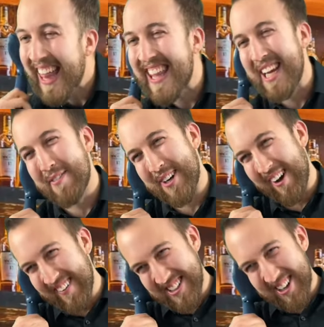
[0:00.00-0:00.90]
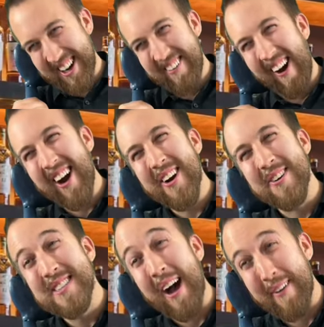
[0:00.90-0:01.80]
Thank you for calling Johnny
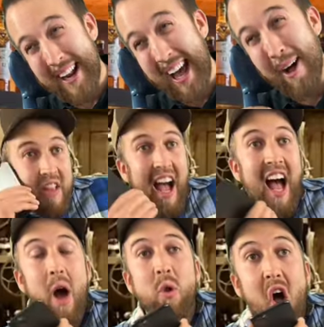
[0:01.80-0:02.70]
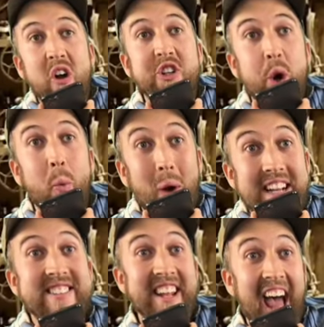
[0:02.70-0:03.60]
Rocco's. How can I help you? How long's your
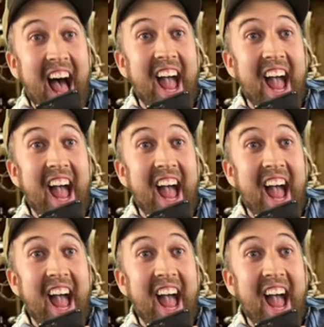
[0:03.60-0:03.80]
wait tonight?